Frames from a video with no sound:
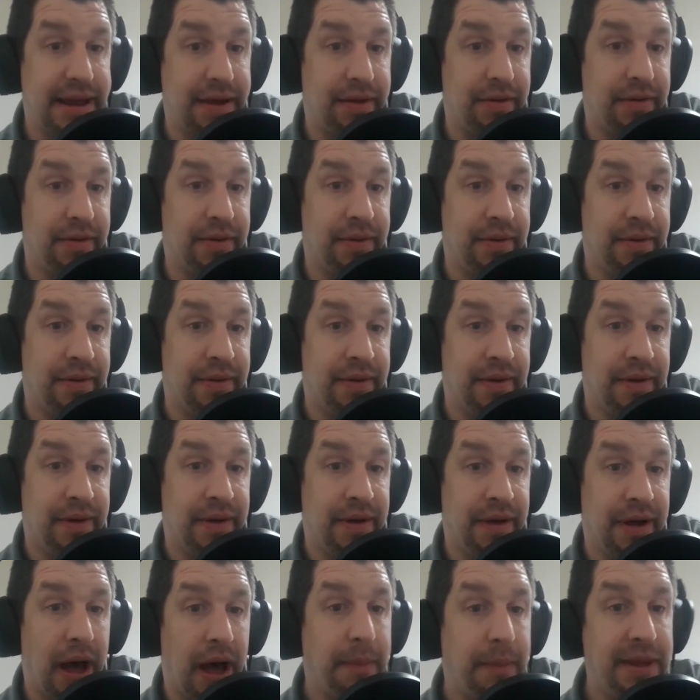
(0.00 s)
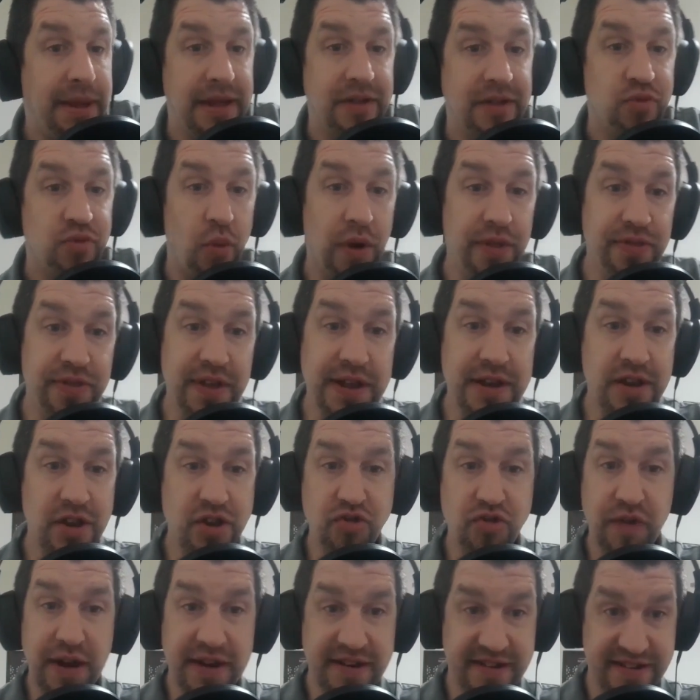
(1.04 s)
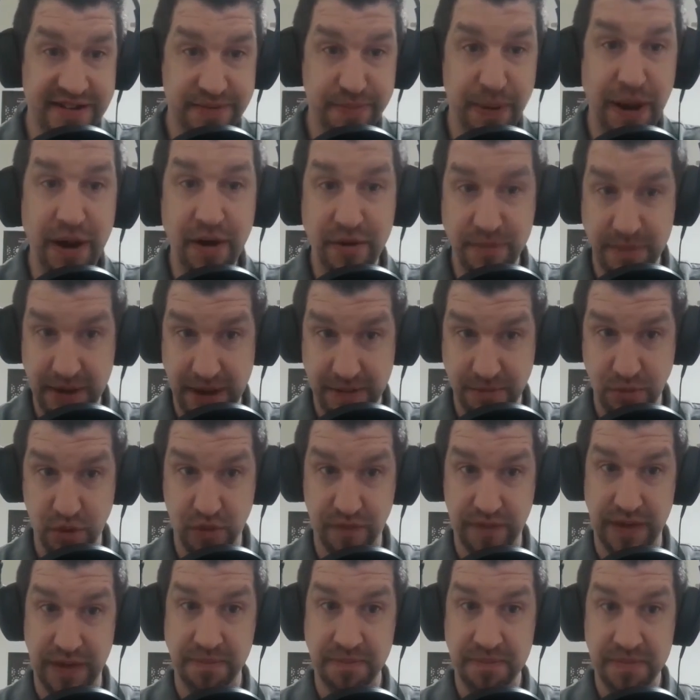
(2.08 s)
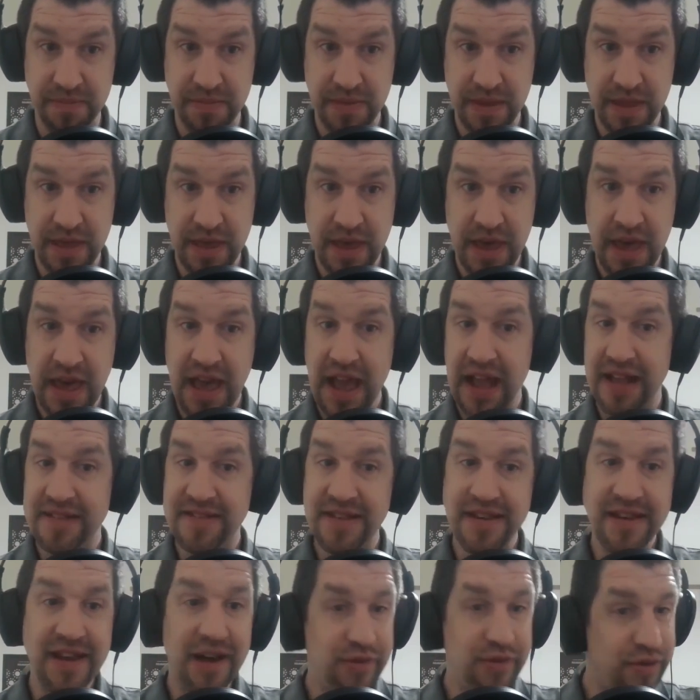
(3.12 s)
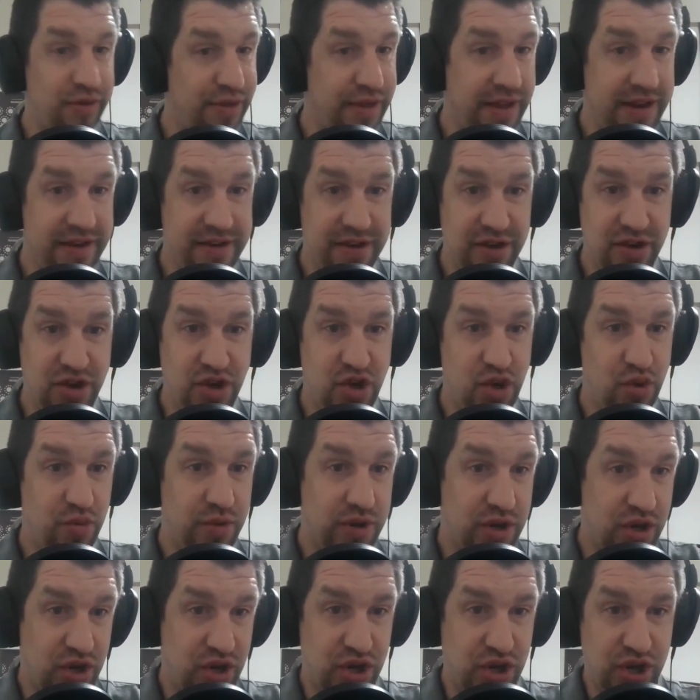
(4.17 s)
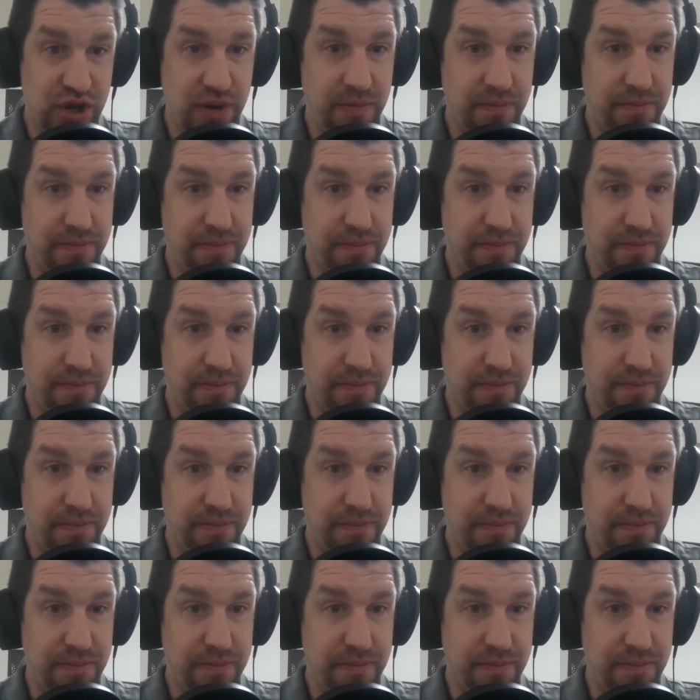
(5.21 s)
deal. It's one thing to direct a Spider-Man movie. It's another thing to do it,